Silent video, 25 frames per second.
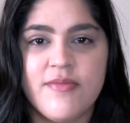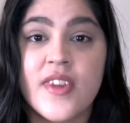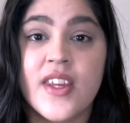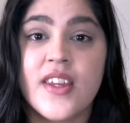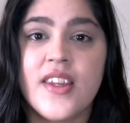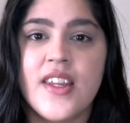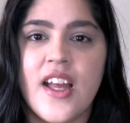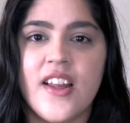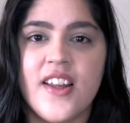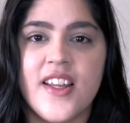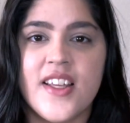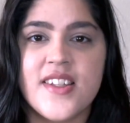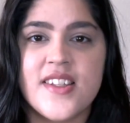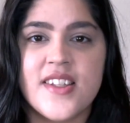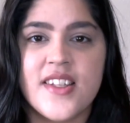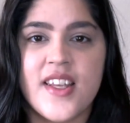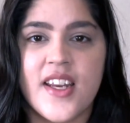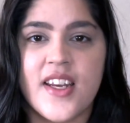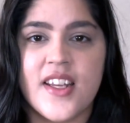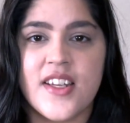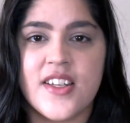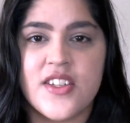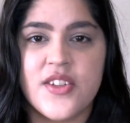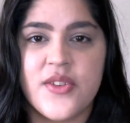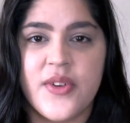Now let's get
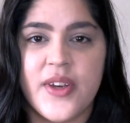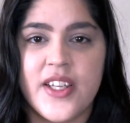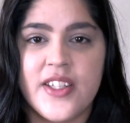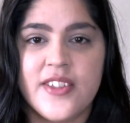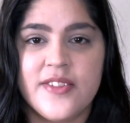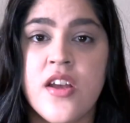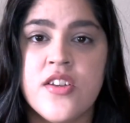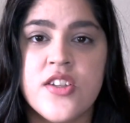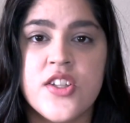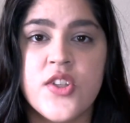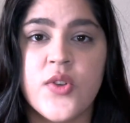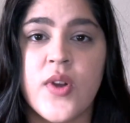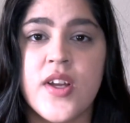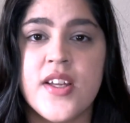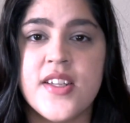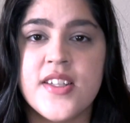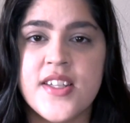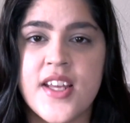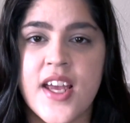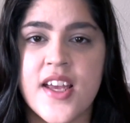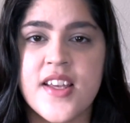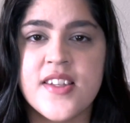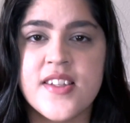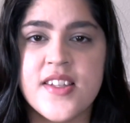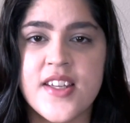into it. So on
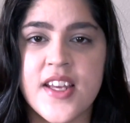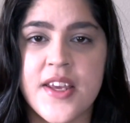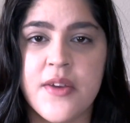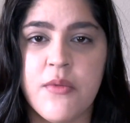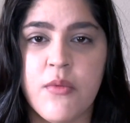test day,